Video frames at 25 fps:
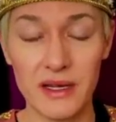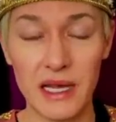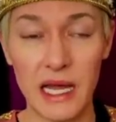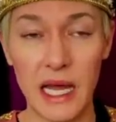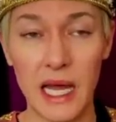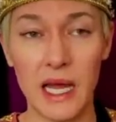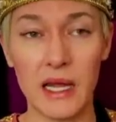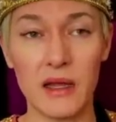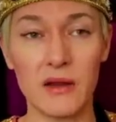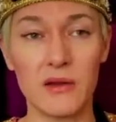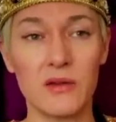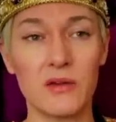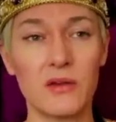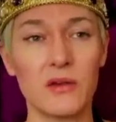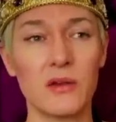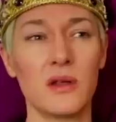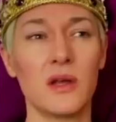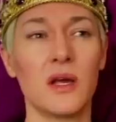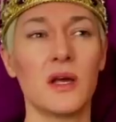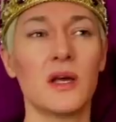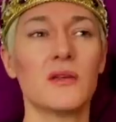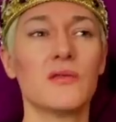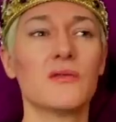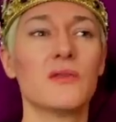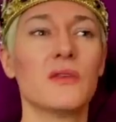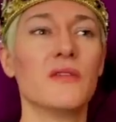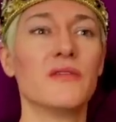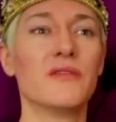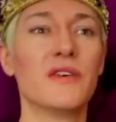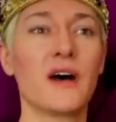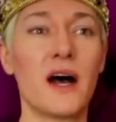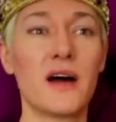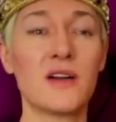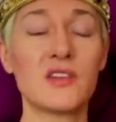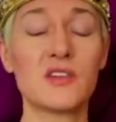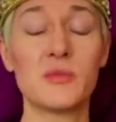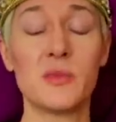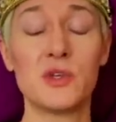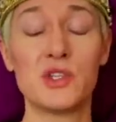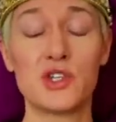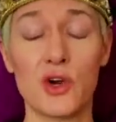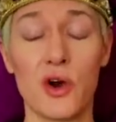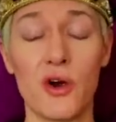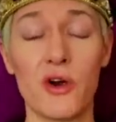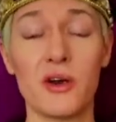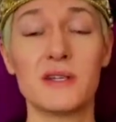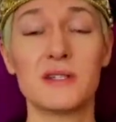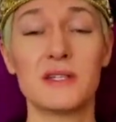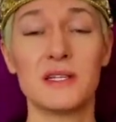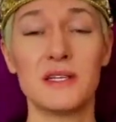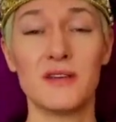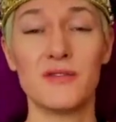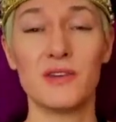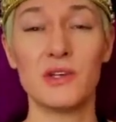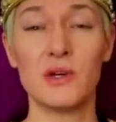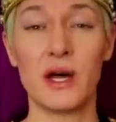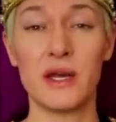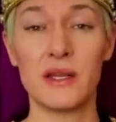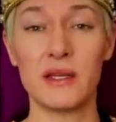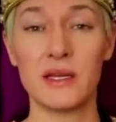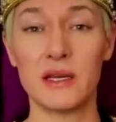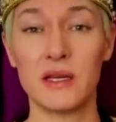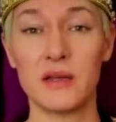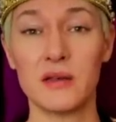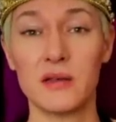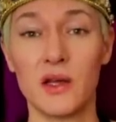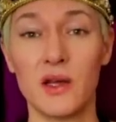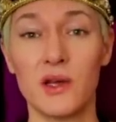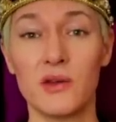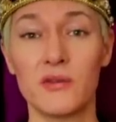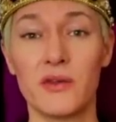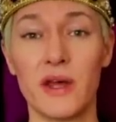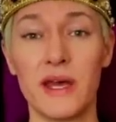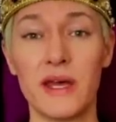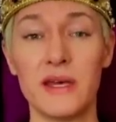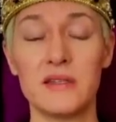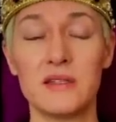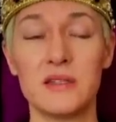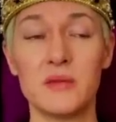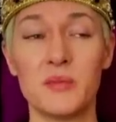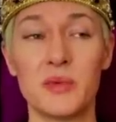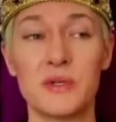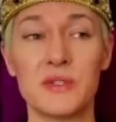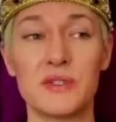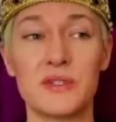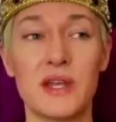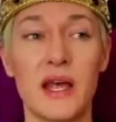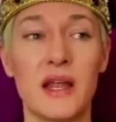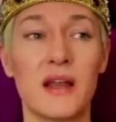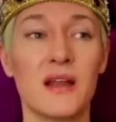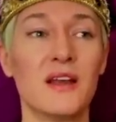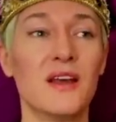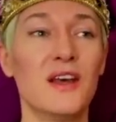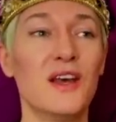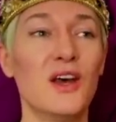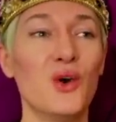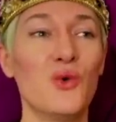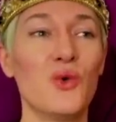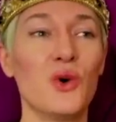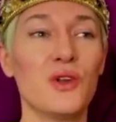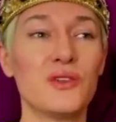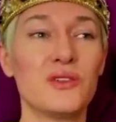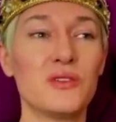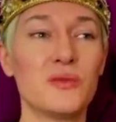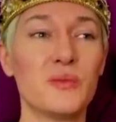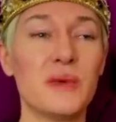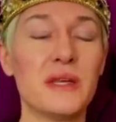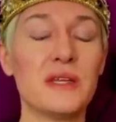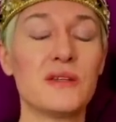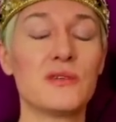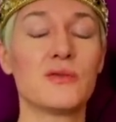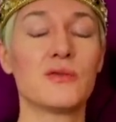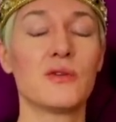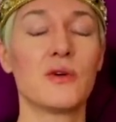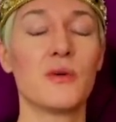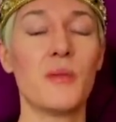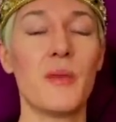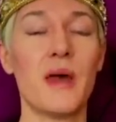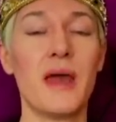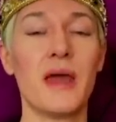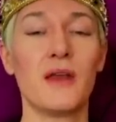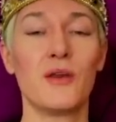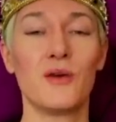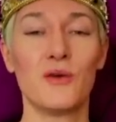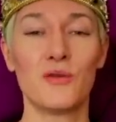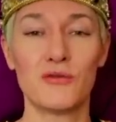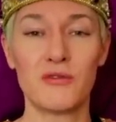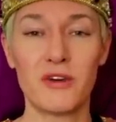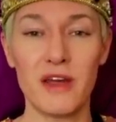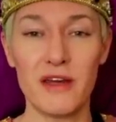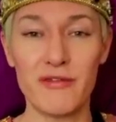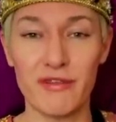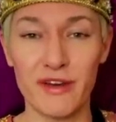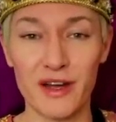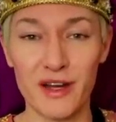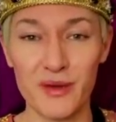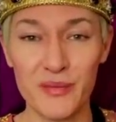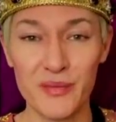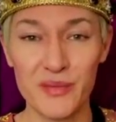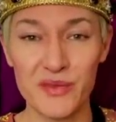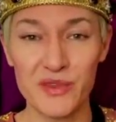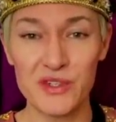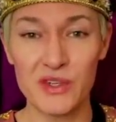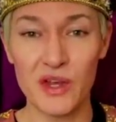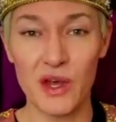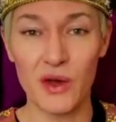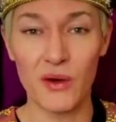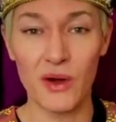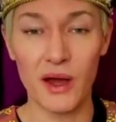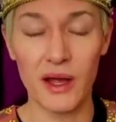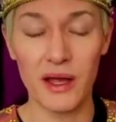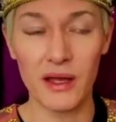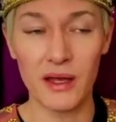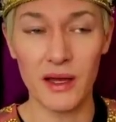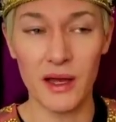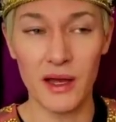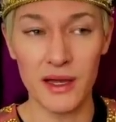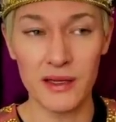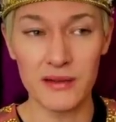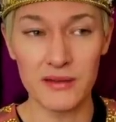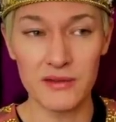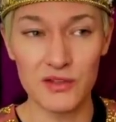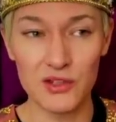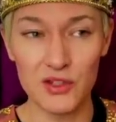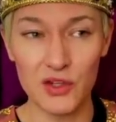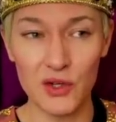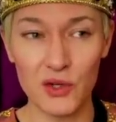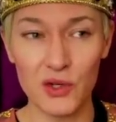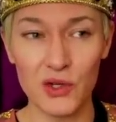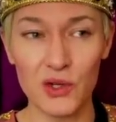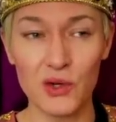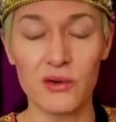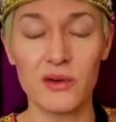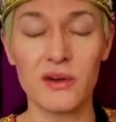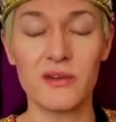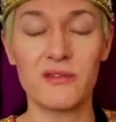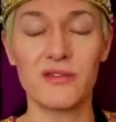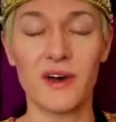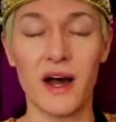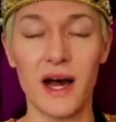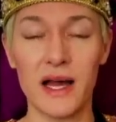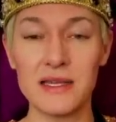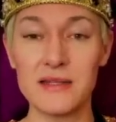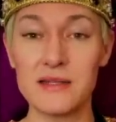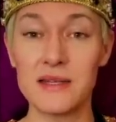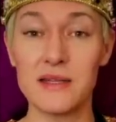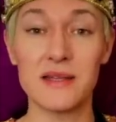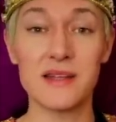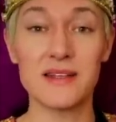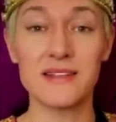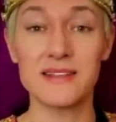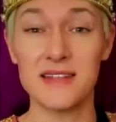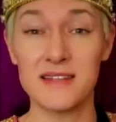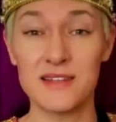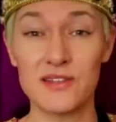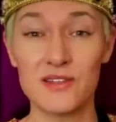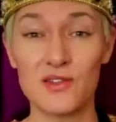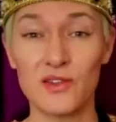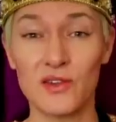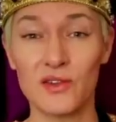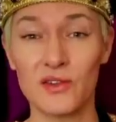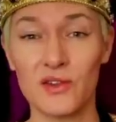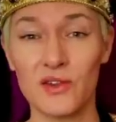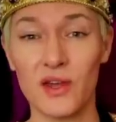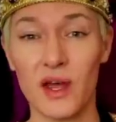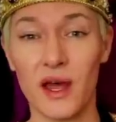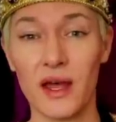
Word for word: And uh, the vast majority of you, I think over 80%, wanted me to remain River. So I, I took your advice in this instance.